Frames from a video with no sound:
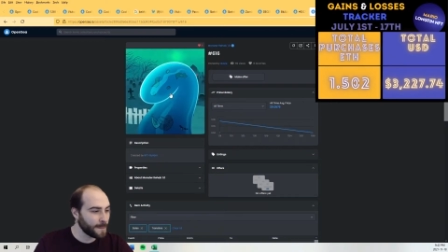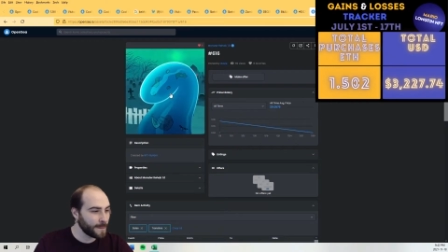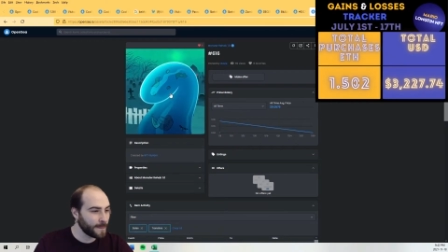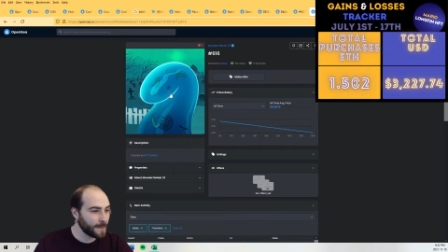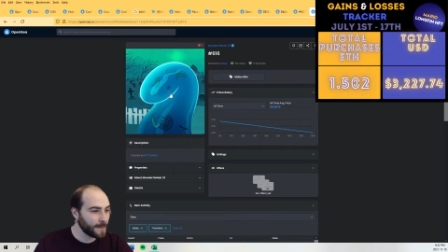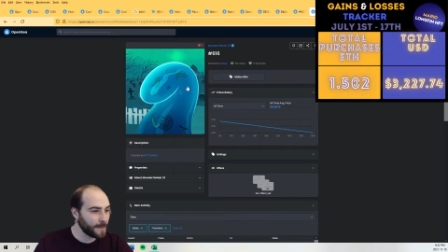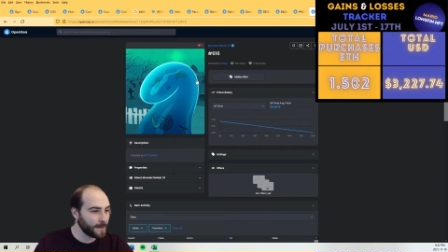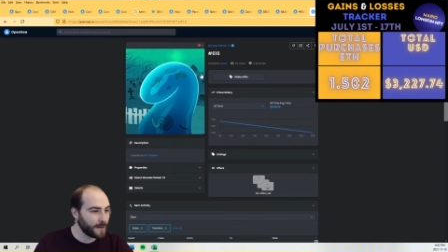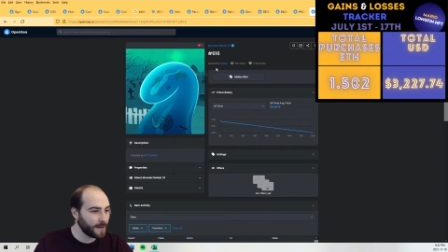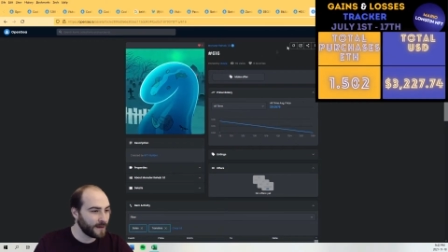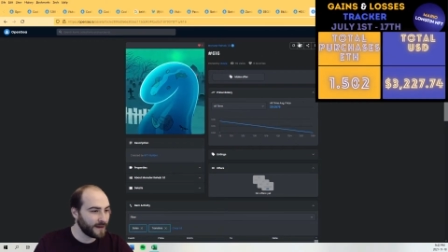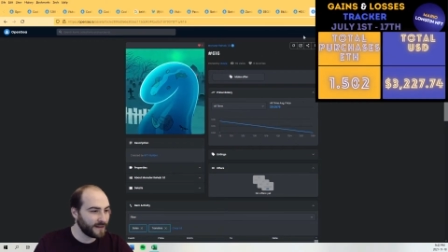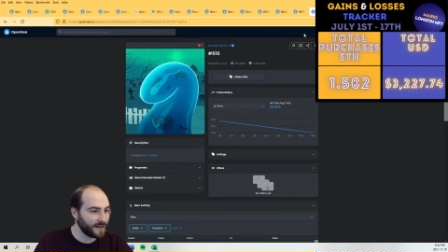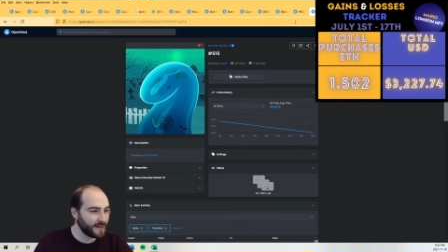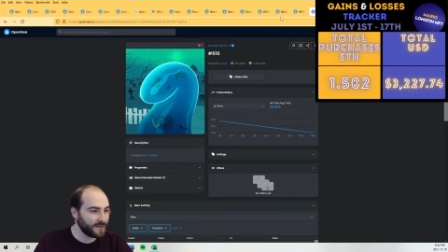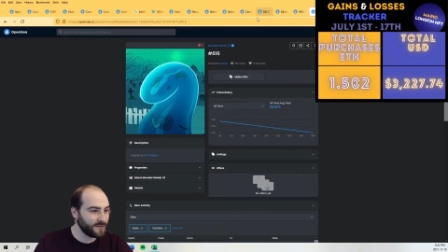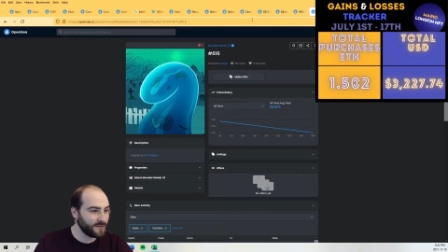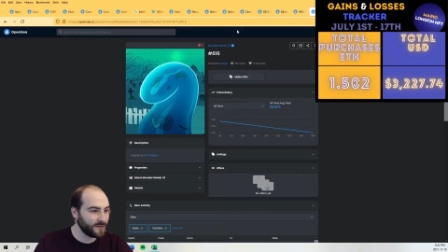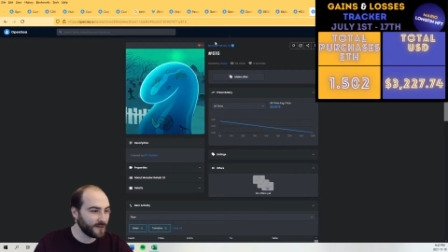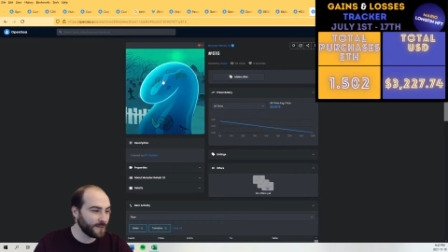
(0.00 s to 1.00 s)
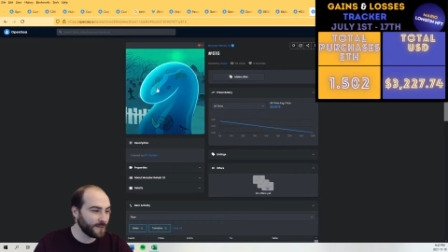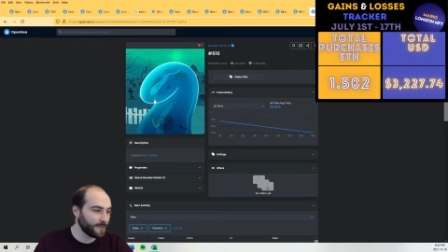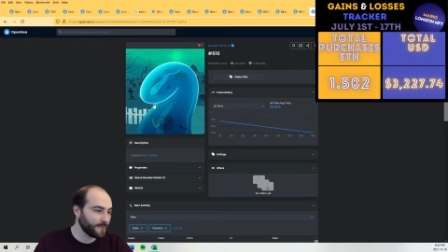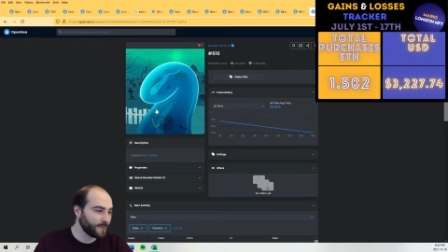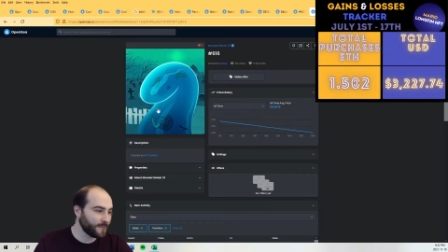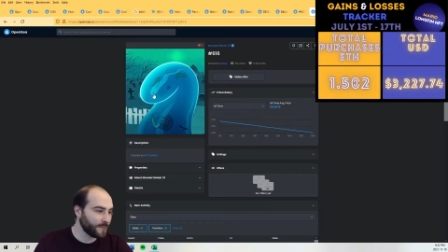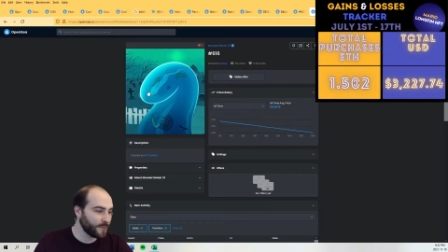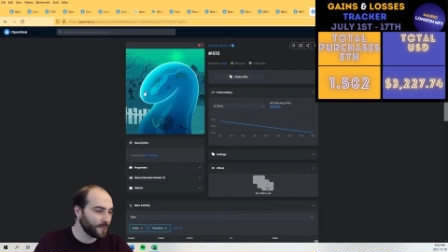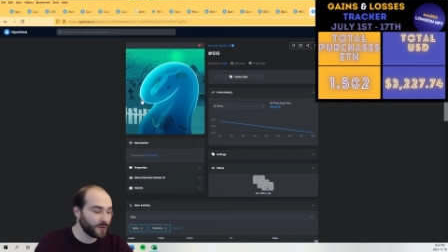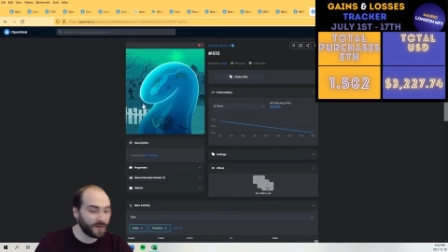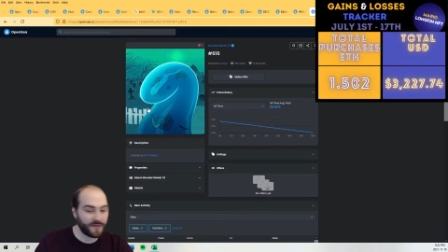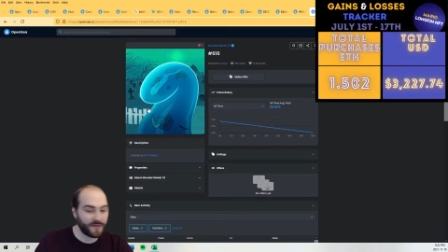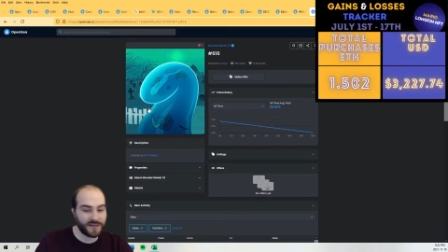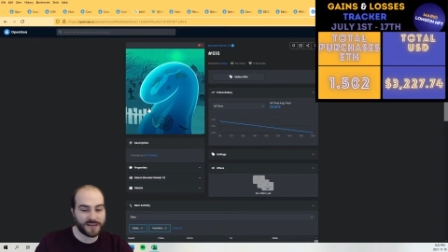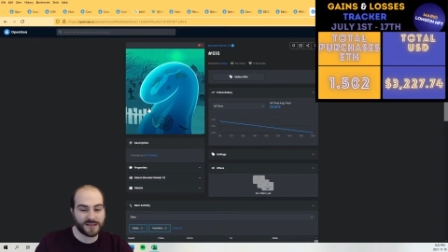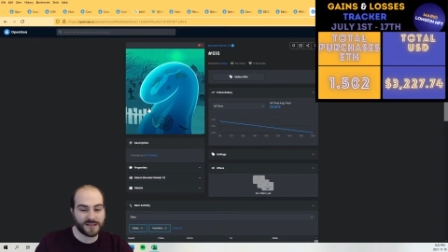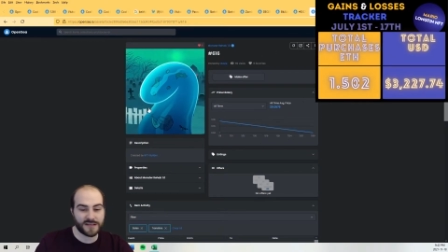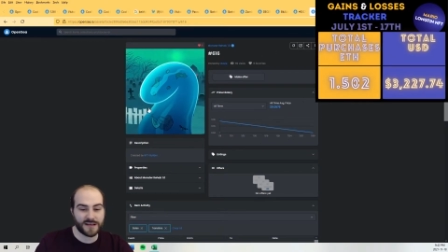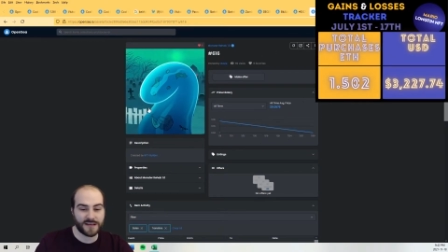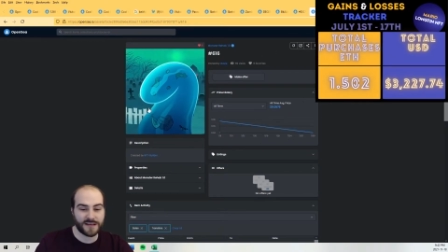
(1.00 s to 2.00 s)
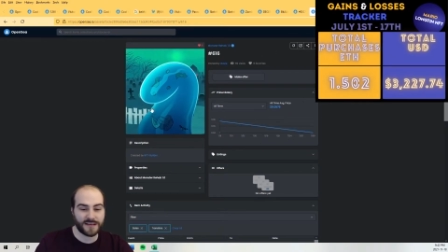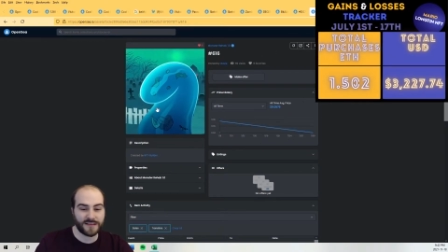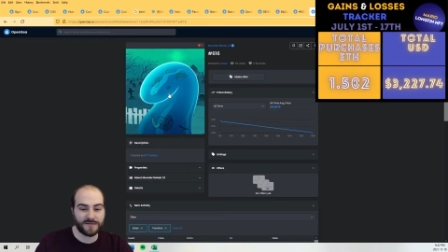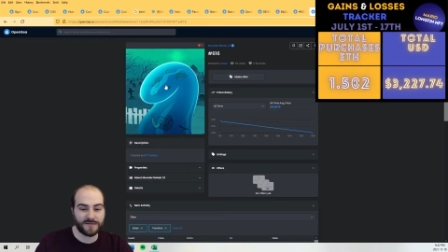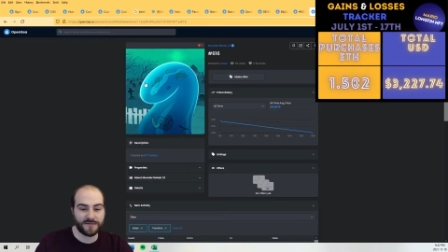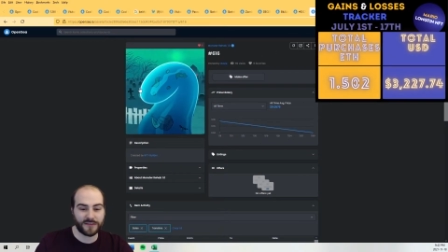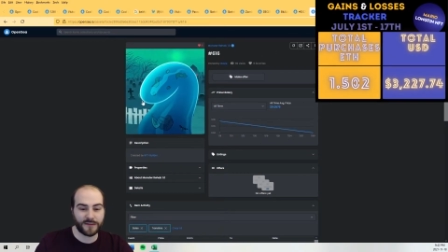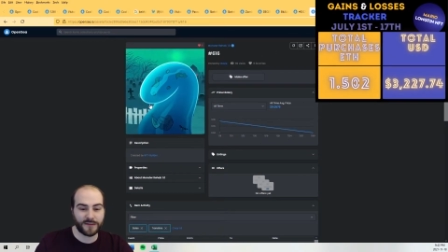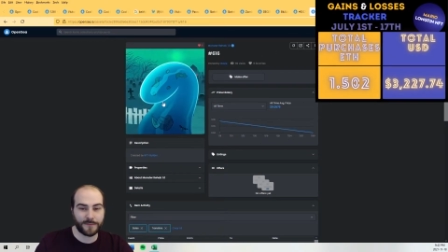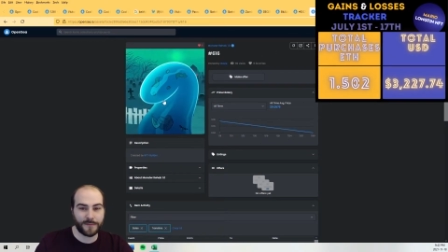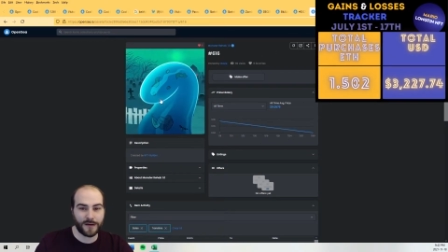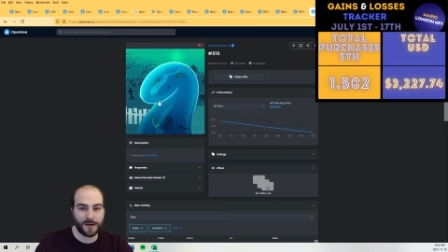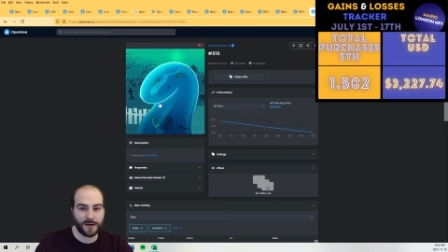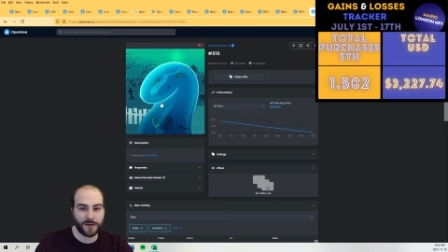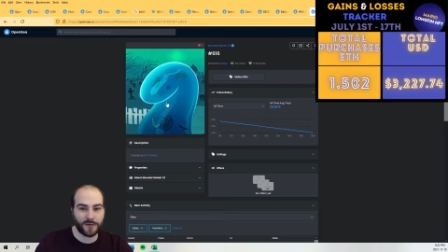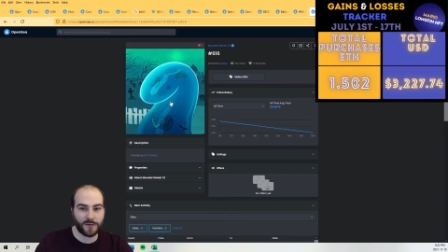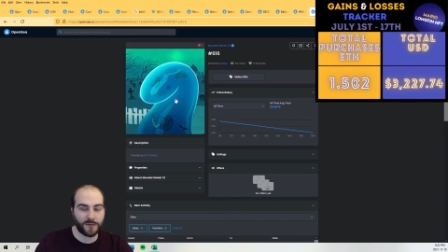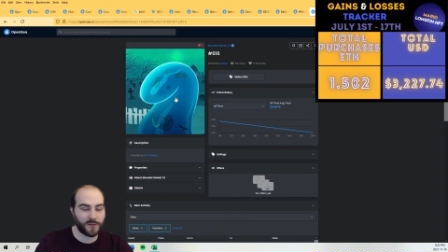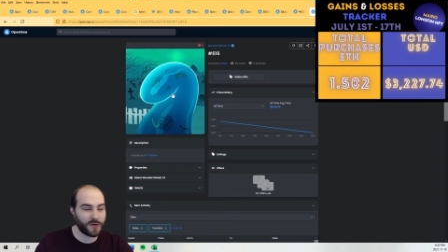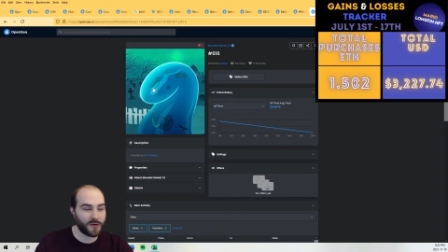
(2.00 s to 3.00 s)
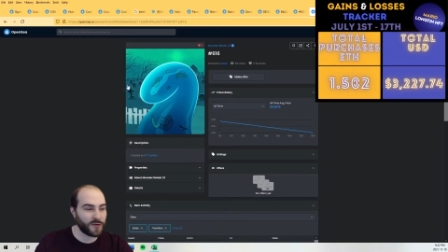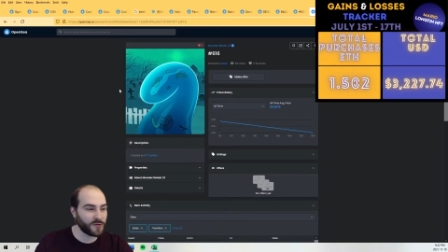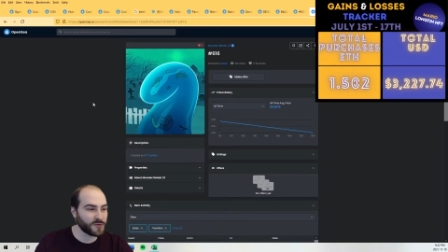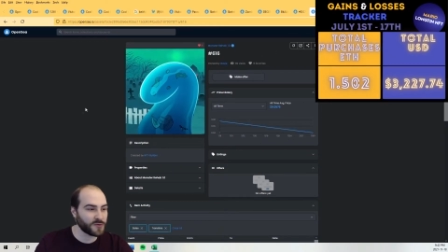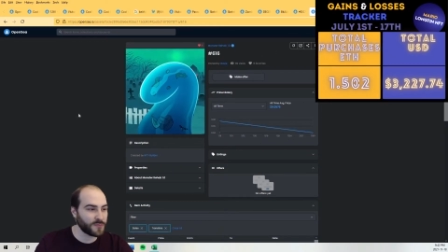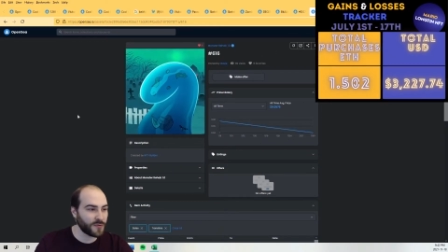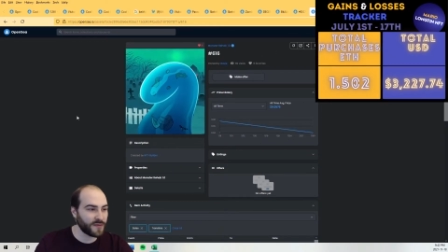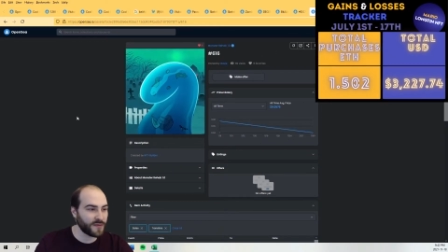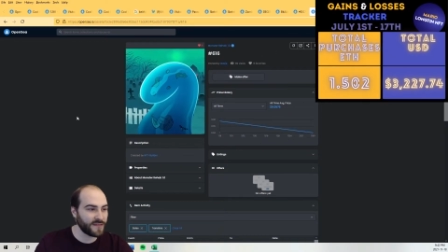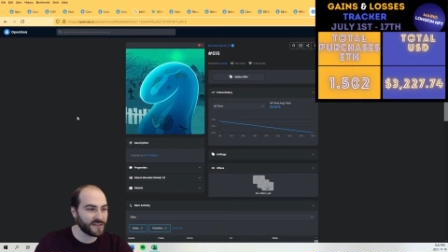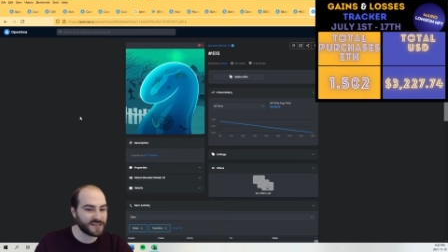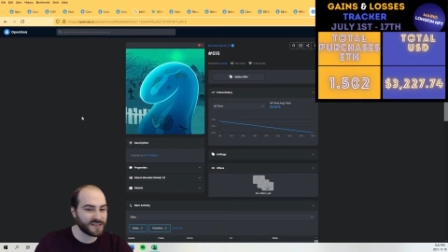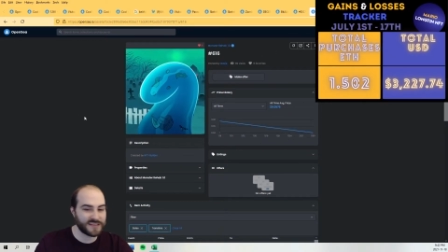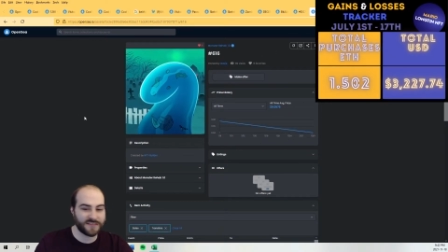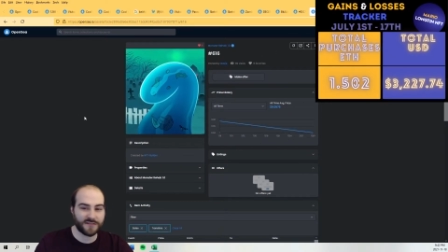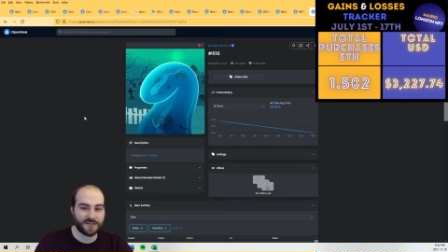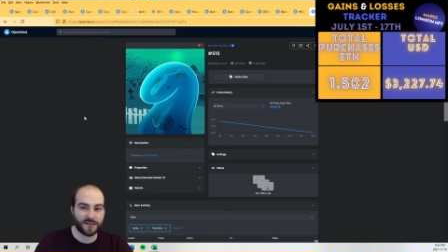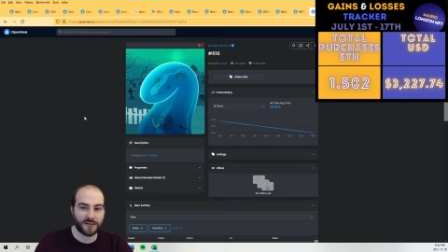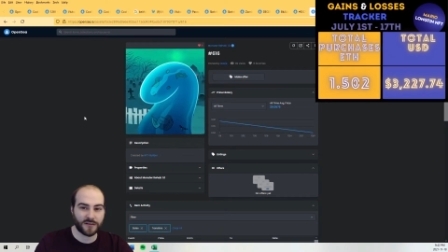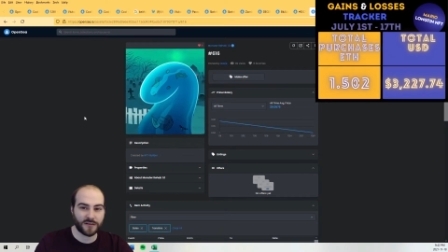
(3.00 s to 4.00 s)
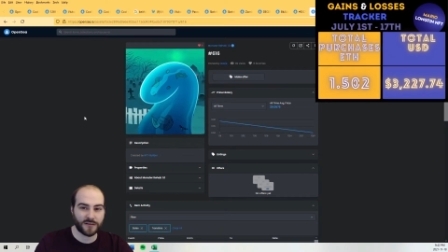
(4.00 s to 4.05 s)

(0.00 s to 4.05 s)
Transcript: and I did flip out one of those previously for